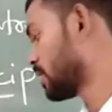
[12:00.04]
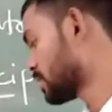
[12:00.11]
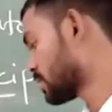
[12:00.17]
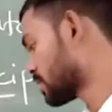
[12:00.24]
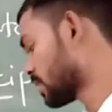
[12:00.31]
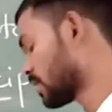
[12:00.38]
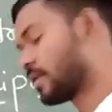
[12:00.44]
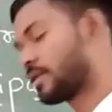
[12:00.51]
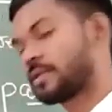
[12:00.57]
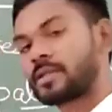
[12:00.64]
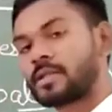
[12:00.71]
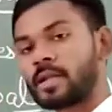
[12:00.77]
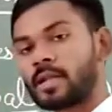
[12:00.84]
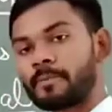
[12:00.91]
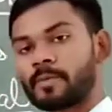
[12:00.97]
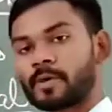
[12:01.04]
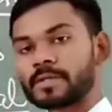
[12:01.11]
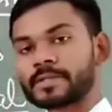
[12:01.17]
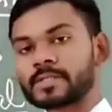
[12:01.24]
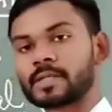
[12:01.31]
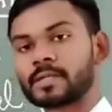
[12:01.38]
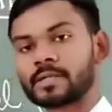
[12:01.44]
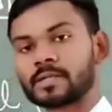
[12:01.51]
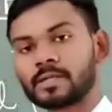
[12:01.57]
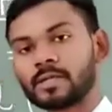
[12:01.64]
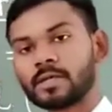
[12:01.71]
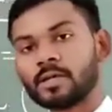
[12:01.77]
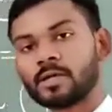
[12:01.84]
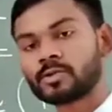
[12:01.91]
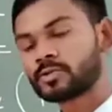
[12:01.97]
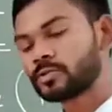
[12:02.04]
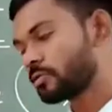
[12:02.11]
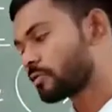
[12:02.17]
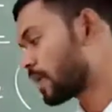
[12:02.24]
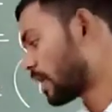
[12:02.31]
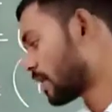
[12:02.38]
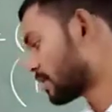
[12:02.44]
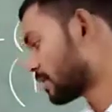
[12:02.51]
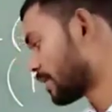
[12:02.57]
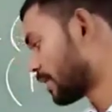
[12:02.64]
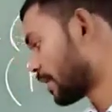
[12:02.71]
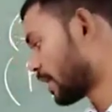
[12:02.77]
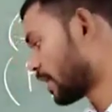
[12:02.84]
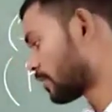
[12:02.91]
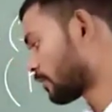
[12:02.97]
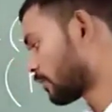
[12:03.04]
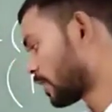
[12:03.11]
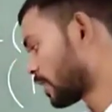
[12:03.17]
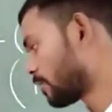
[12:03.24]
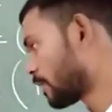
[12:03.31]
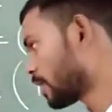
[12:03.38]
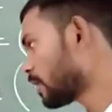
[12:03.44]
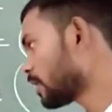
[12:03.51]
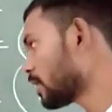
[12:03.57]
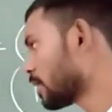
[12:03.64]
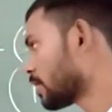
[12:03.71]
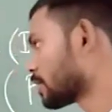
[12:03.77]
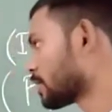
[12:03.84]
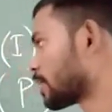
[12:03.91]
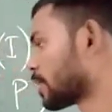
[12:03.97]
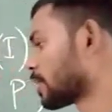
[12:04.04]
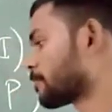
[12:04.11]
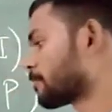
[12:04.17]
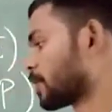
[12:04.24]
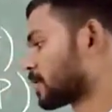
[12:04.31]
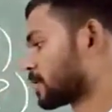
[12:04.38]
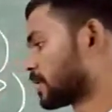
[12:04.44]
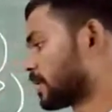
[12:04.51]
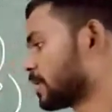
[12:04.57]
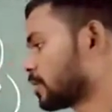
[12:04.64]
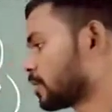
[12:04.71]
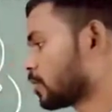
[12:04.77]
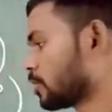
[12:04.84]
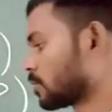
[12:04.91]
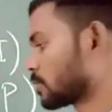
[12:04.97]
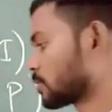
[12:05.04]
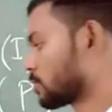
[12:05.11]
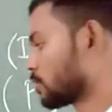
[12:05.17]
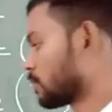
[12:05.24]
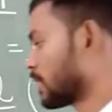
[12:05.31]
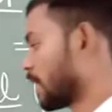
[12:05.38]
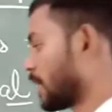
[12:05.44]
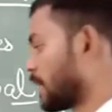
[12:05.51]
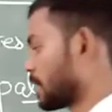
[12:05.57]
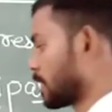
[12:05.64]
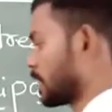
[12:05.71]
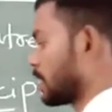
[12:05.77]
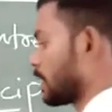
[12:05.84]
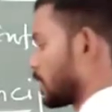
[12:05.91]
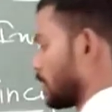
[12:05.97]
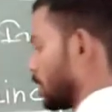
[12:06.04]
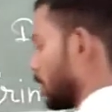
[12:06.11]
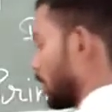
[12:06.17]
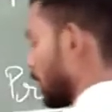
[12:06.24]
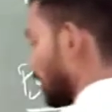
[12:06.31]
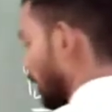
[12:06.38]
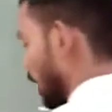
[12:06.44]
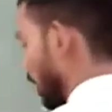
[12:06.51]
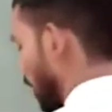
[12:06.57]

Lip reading: means 3%. So that the rate will be 3%. So that here